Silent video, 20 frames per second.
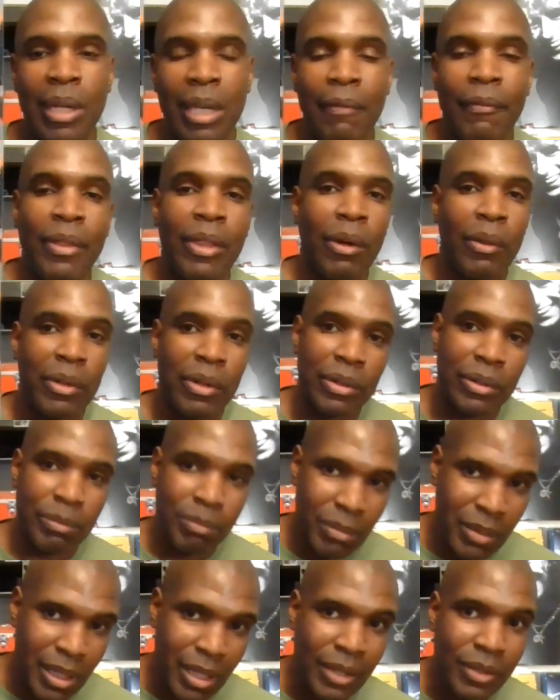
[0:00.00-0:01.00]
even though there
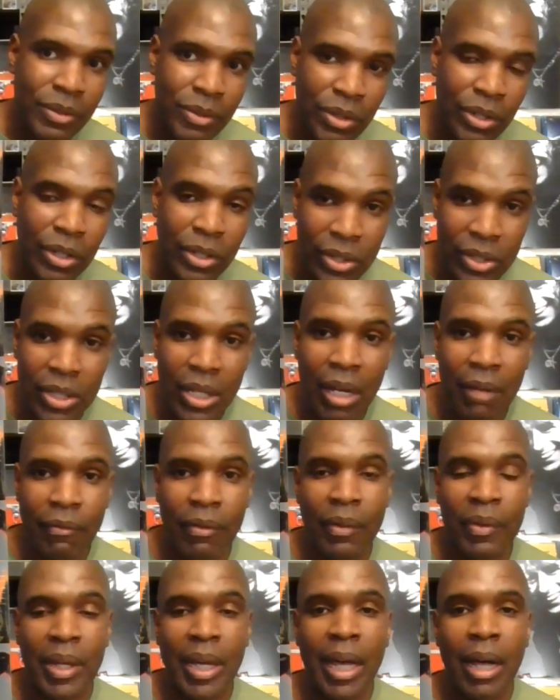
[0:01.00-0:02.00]
is good
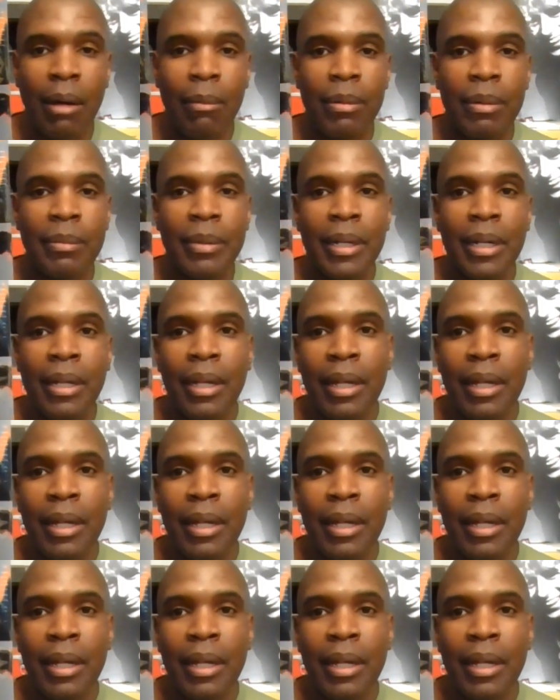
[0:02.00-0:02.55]
stuff on the album.